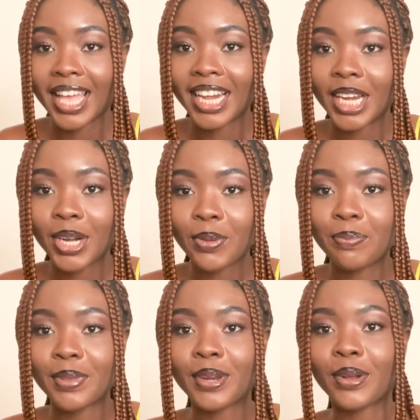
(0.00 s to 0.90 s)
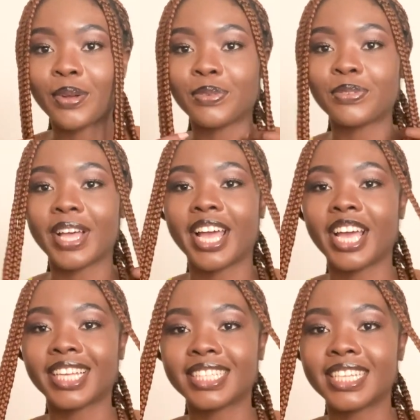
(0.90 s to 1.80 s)
a little bit of
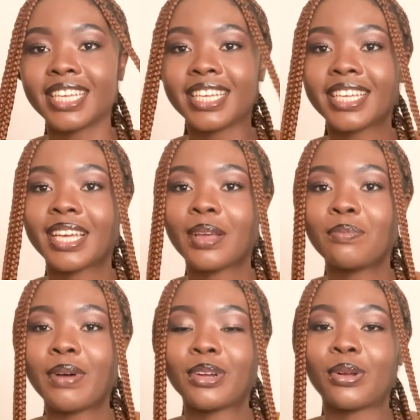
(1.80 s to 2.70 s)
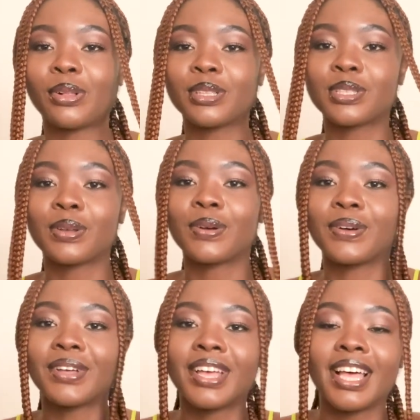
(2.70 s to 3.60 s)
hectic, but also